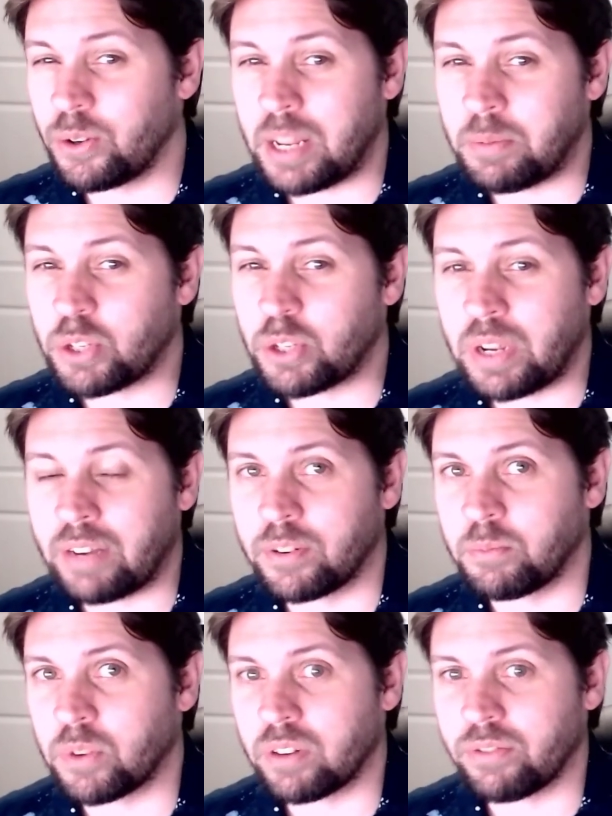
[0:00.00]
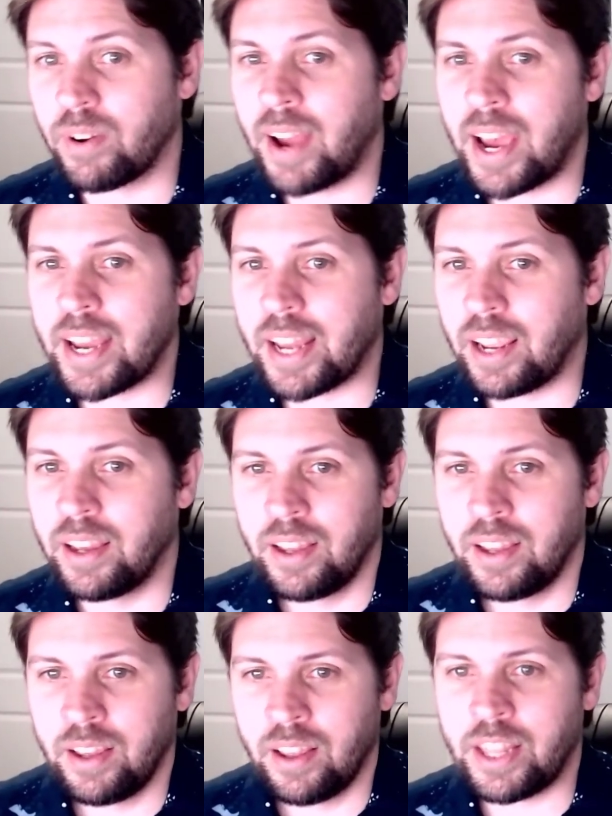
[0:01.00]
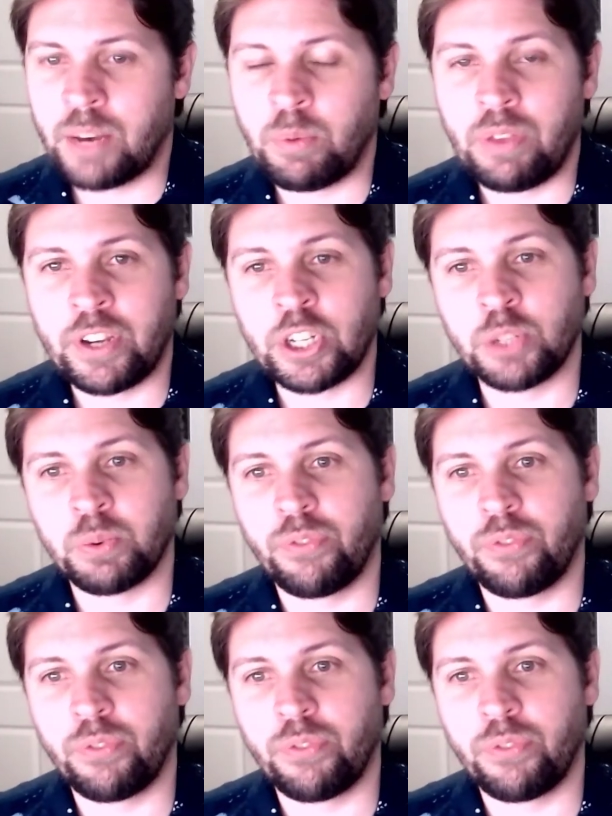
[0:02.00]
in between for more variety. Then we finished with